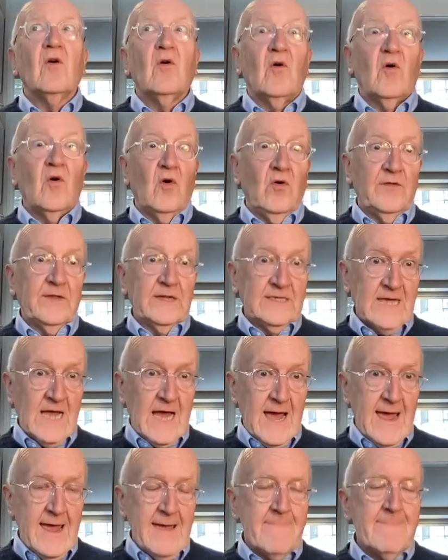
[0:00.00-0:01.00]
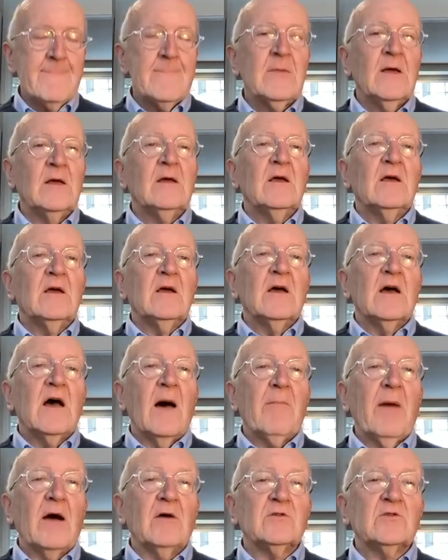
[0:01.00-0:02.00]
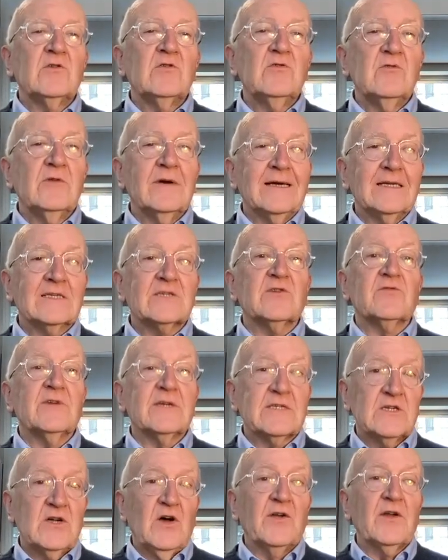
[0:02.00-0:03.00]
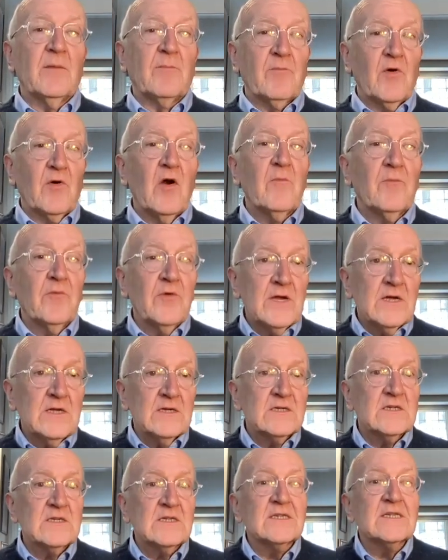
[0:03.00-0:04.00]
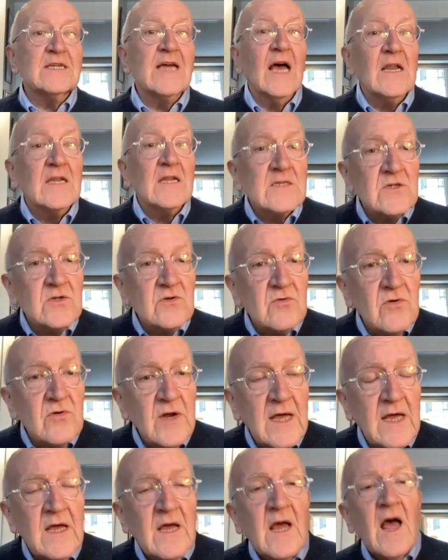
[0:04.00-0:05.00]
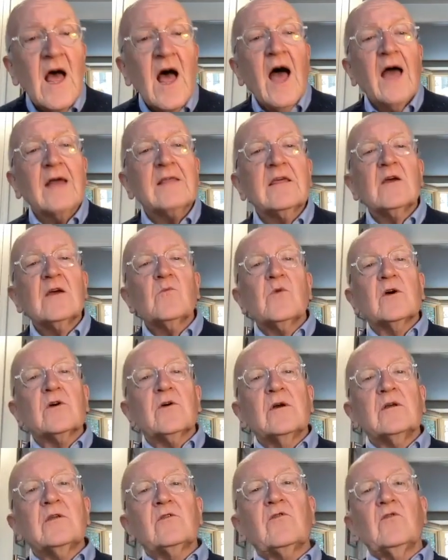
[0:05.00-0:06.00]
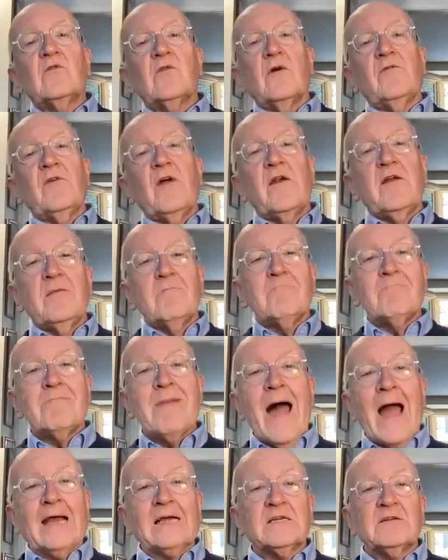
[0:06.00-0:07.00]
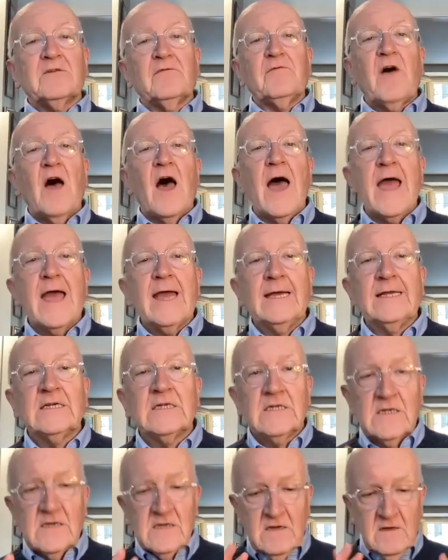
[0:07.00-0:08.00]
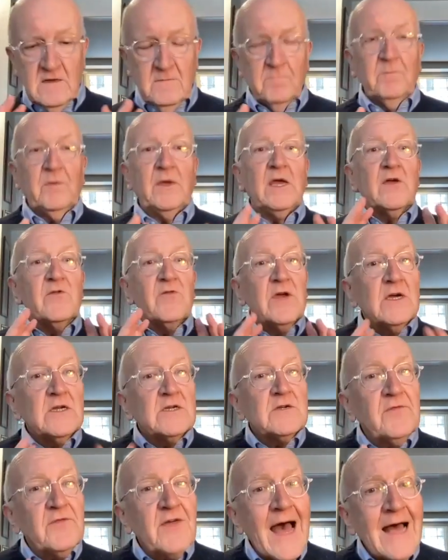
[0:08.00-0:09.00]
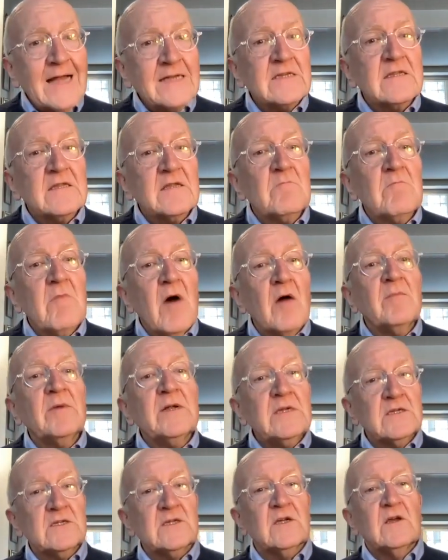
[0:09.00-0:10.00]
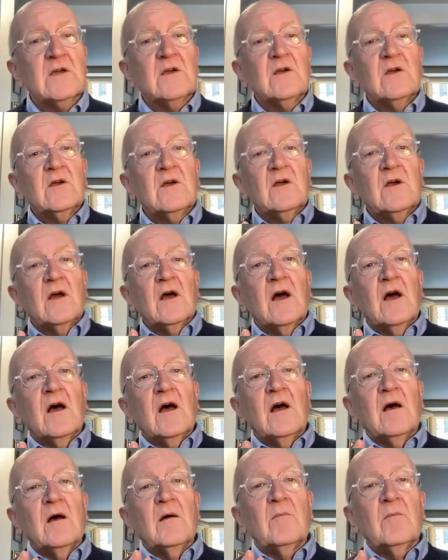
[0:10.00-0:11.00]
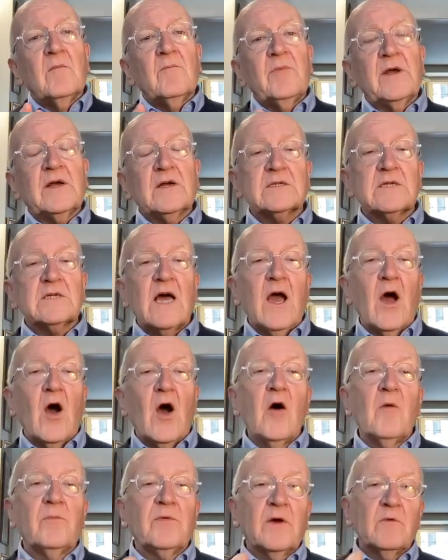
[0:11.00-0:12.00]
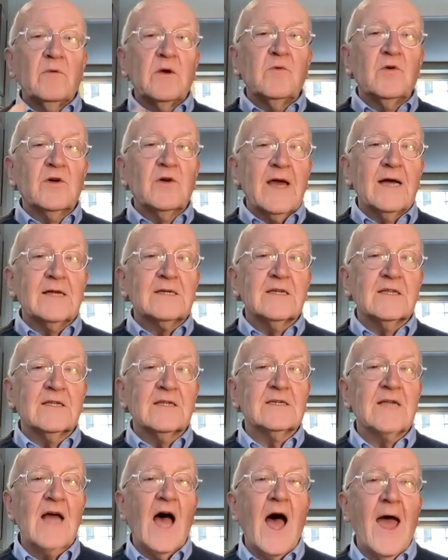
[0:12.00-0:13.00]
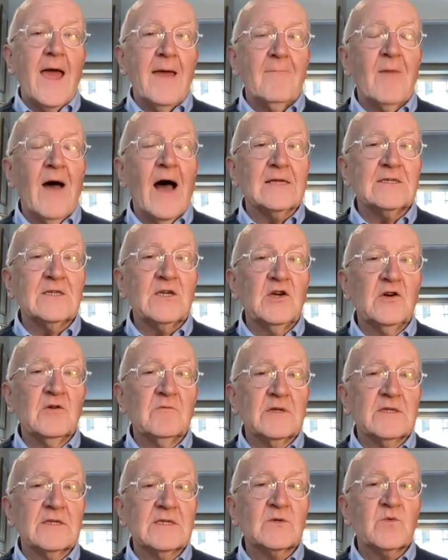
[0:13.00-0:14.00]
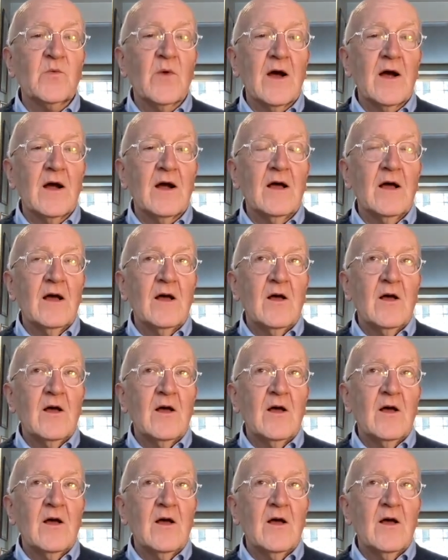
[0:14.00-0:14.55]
all the time about who is or is not appropriate to tell a story. I think we're going through a very magnified period of that at the moment, um, because I hope that we will get to the time as humans where